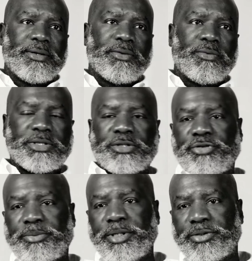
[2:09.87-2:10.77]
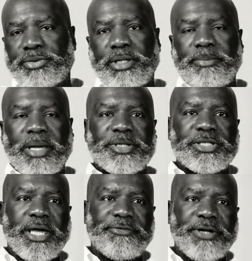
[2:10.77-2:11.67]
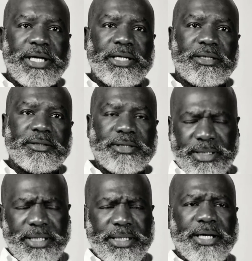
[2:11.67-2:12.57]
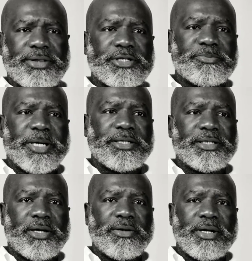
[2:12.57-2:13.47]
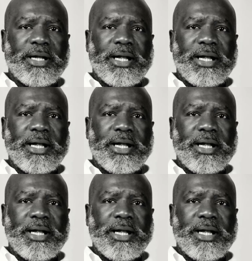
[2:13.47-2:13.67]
what's attributed to Imam Shafi'i and others, but, you know,